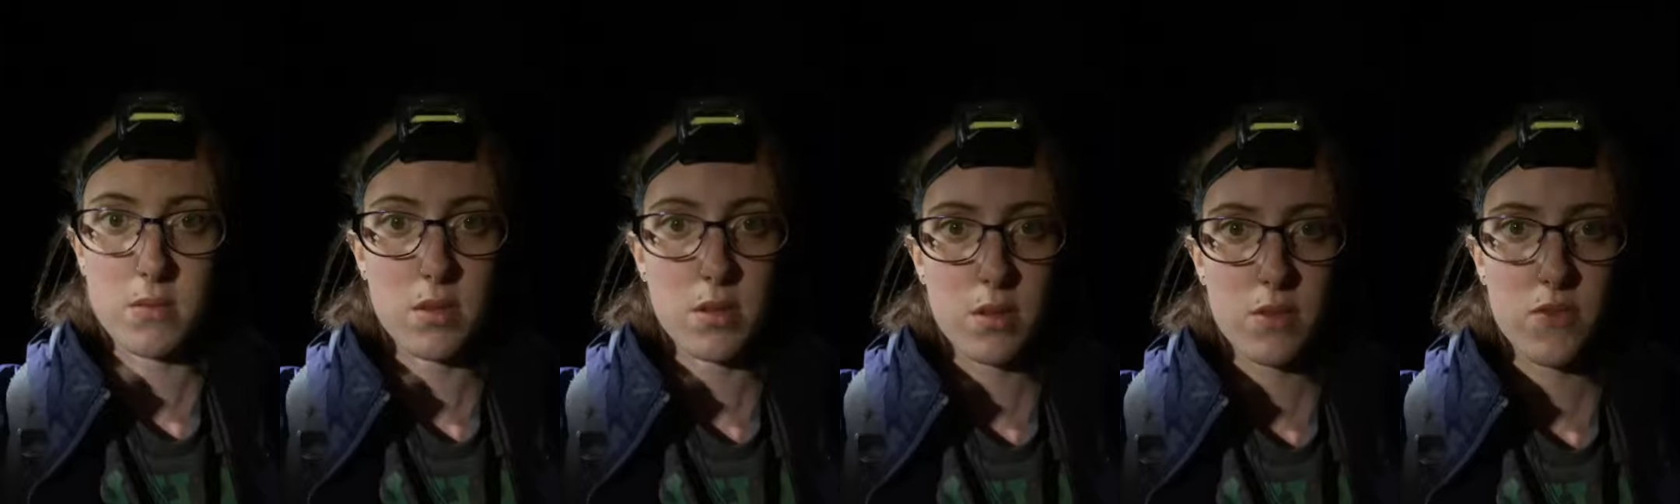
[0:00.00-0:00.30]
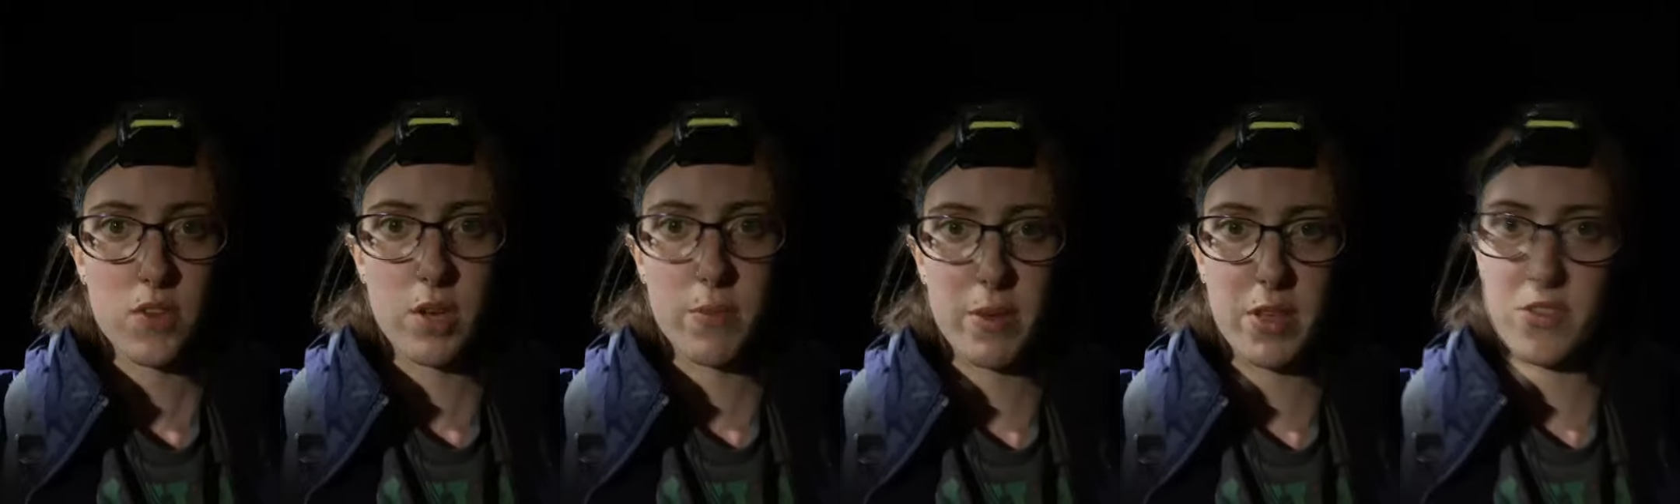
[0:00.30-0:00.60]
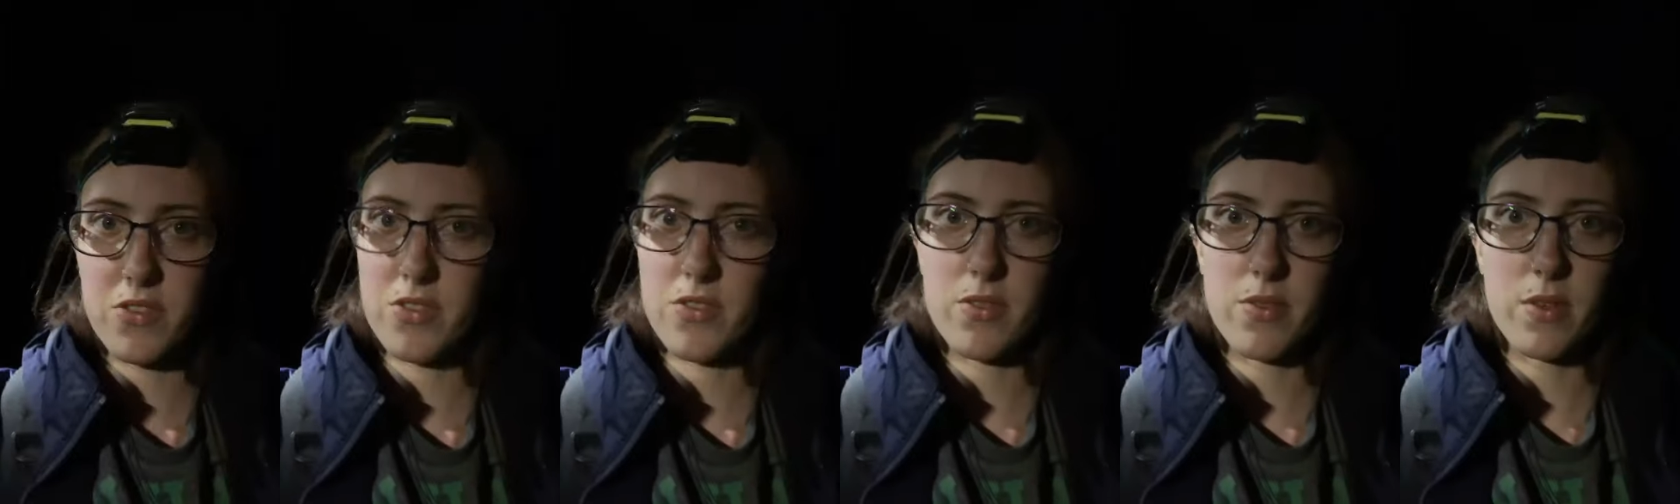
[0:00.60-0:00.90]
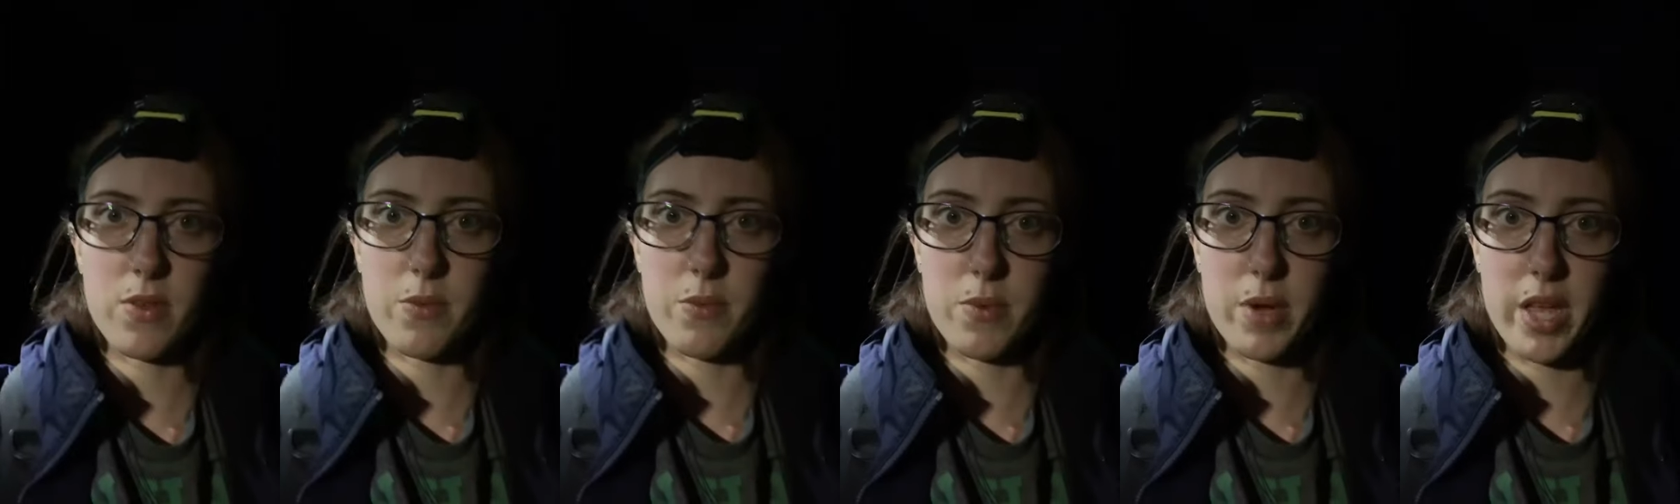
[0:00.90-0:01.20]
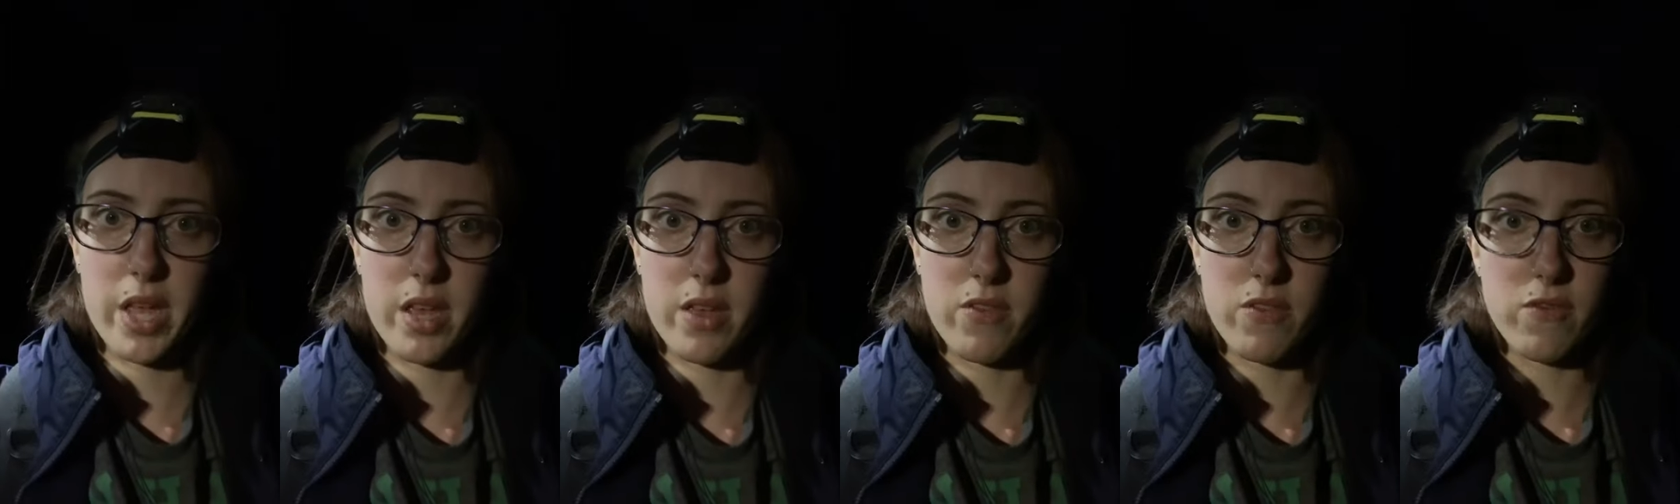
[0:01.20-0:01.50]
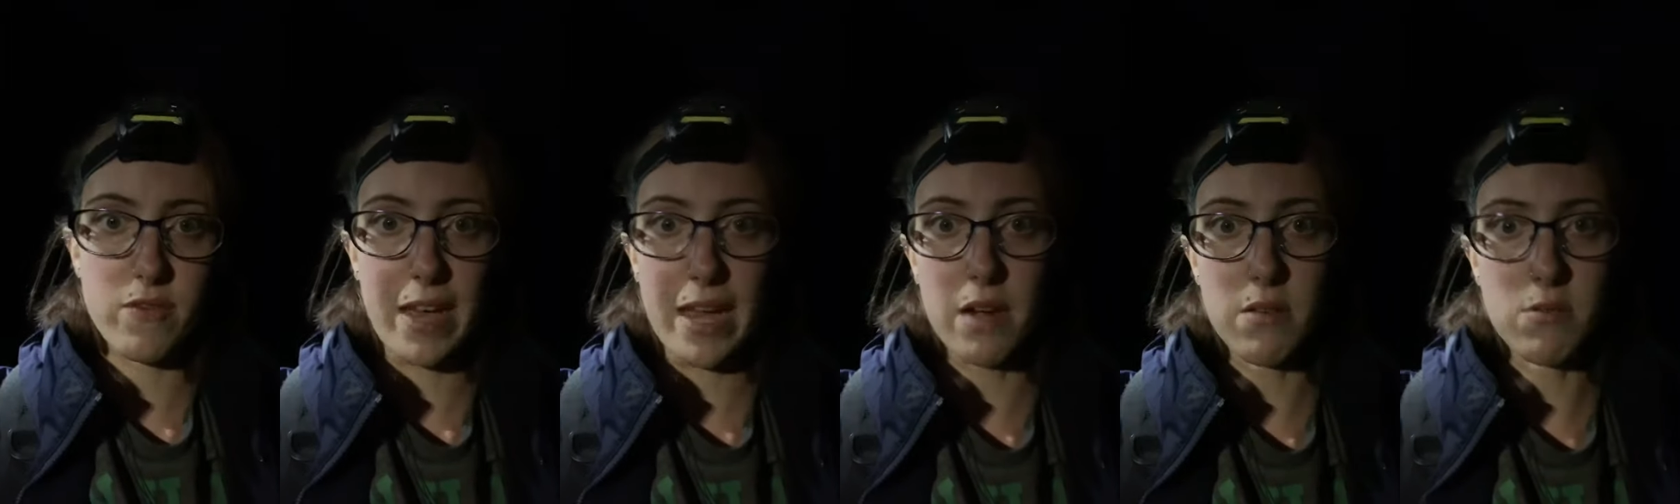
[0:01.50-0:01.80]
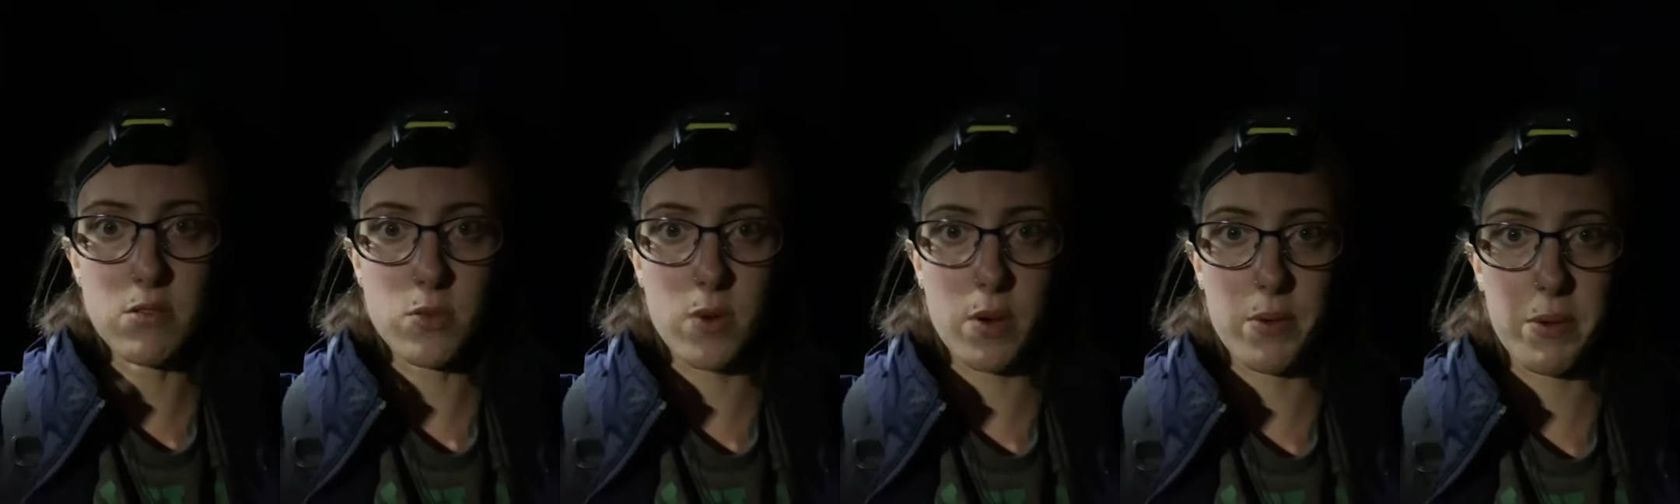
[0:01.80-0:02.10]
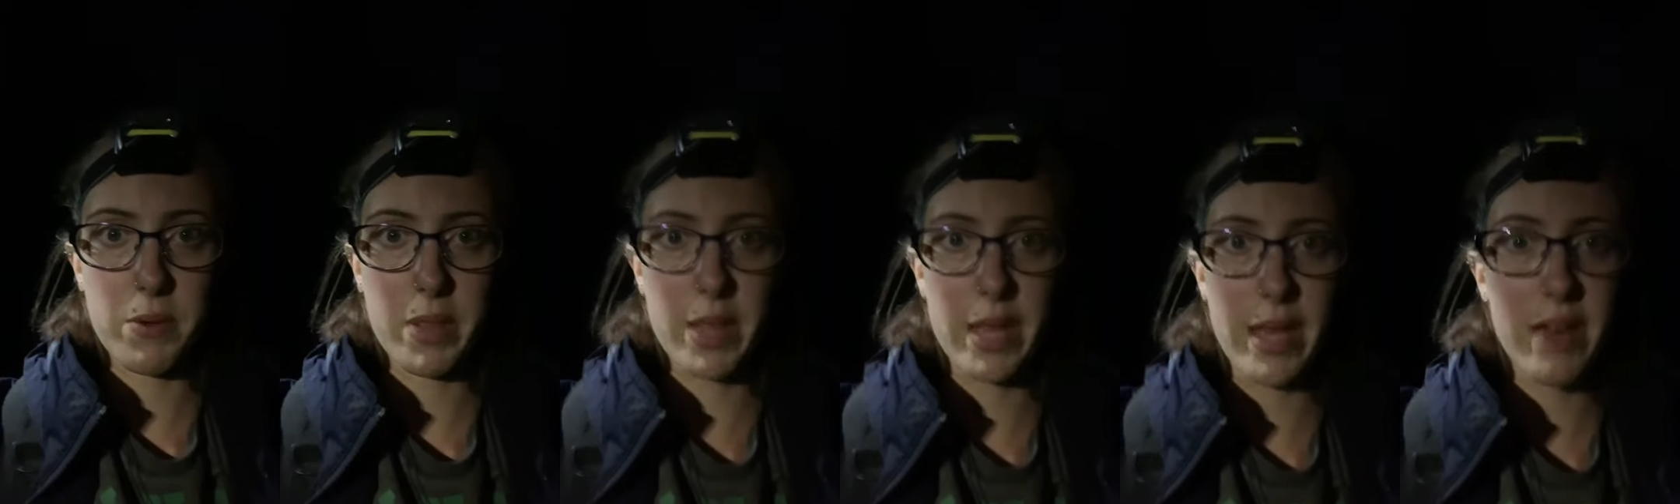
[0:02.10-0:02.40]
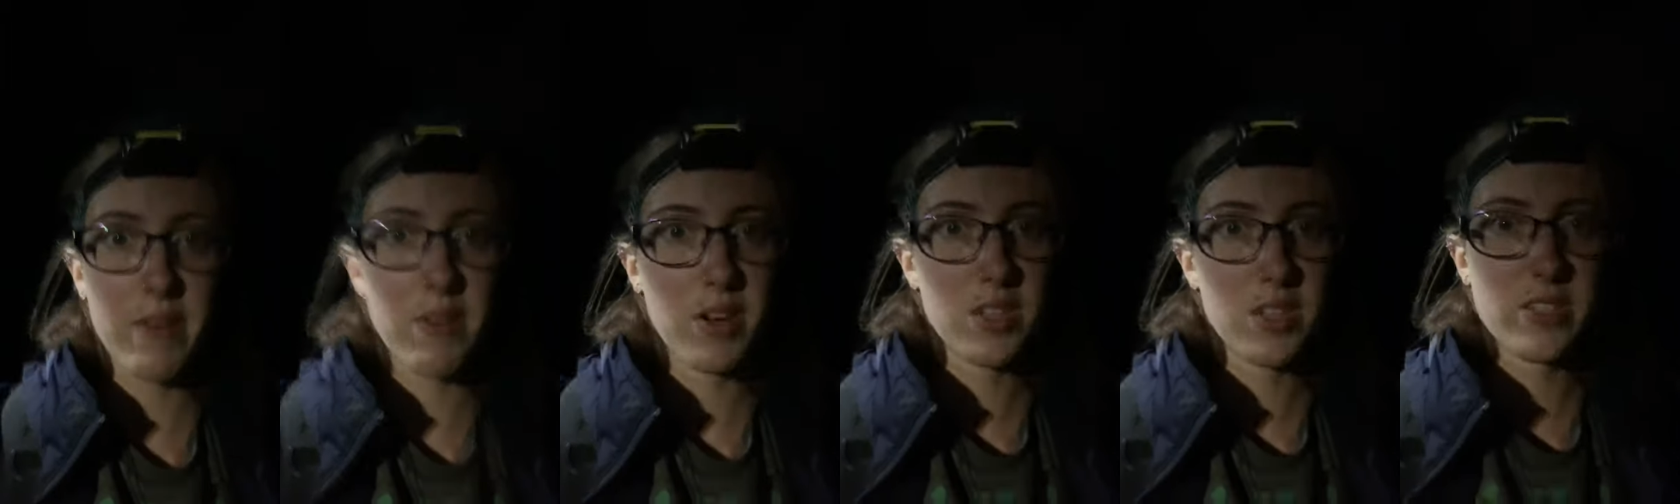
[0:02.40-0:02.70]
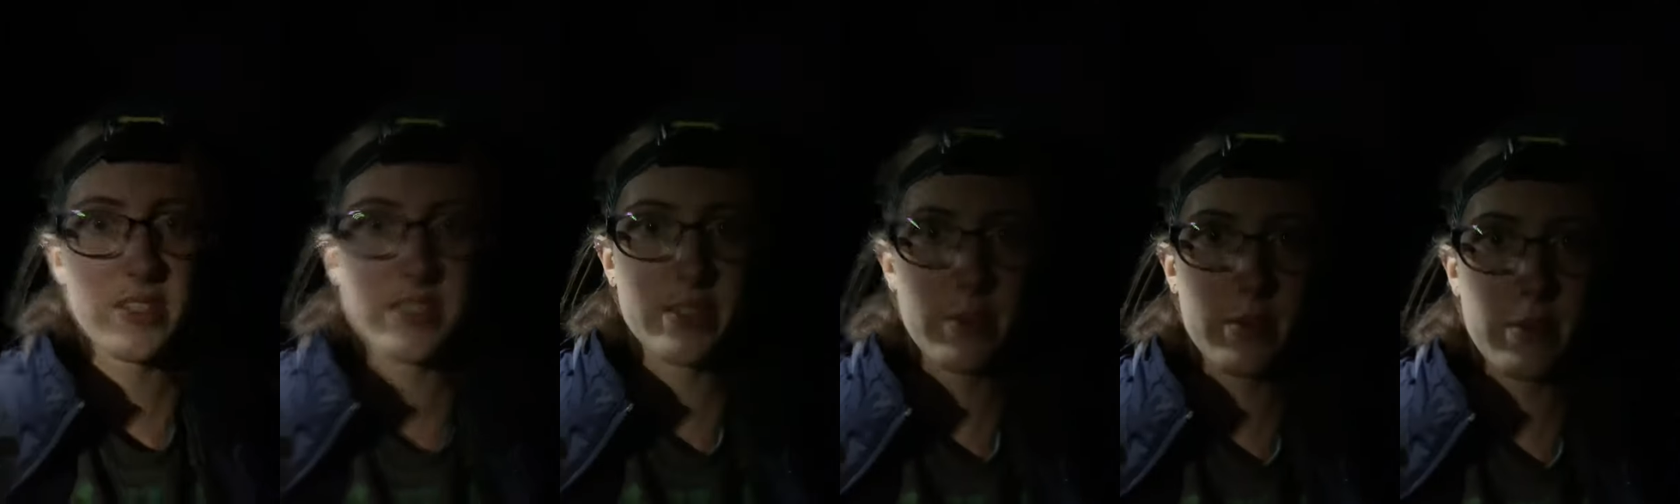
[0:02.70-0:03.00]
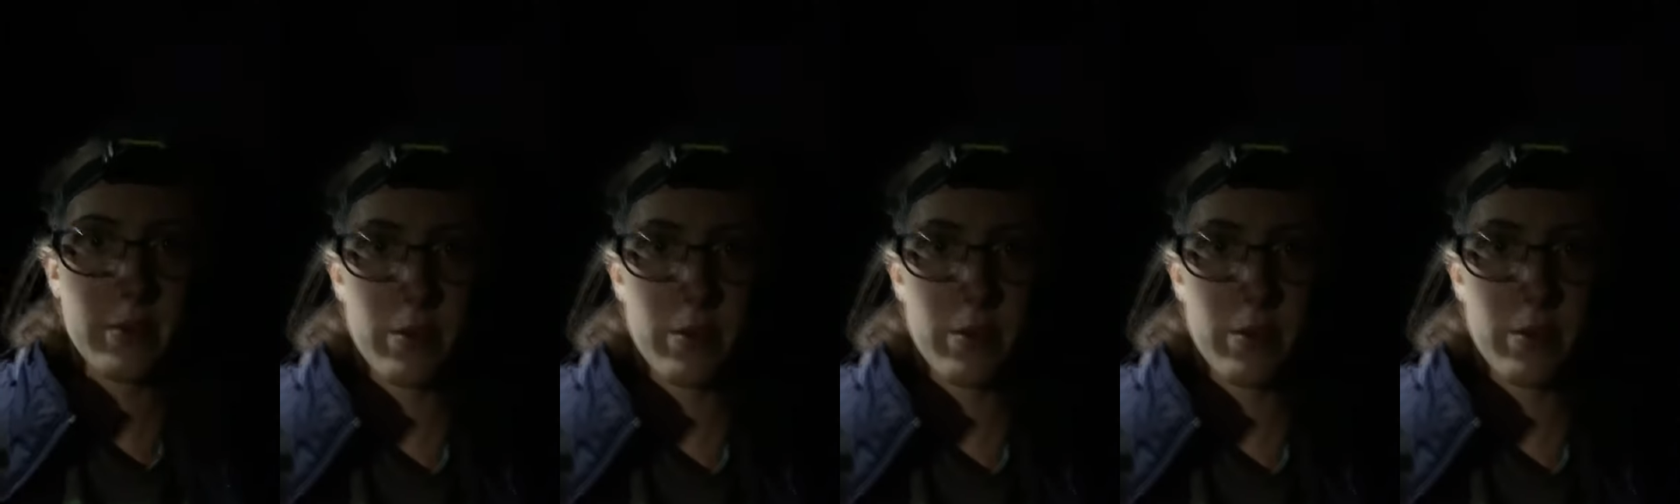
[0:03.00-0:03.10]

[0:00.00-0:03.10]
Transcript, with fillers: a few bits that we found while we were there and